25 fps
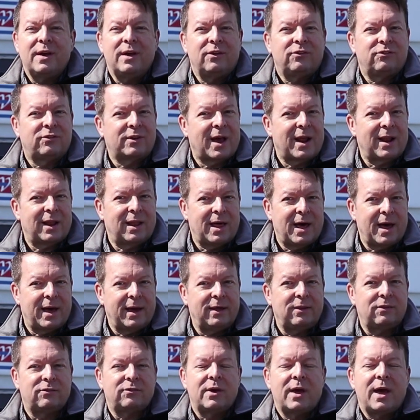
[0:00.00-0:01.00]

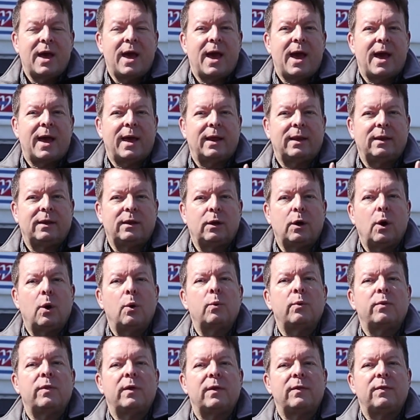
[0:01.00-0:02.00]
satellites, and
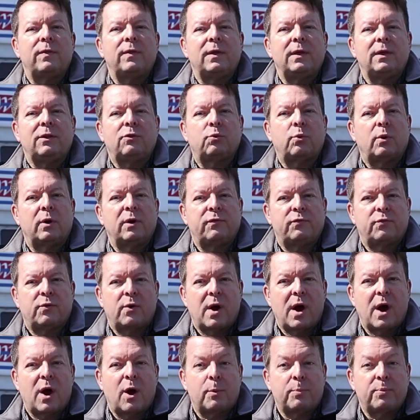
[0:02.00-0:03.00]
go within the
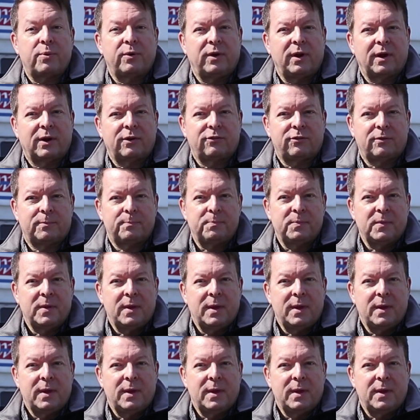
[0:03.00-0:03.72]
24-hour prediction.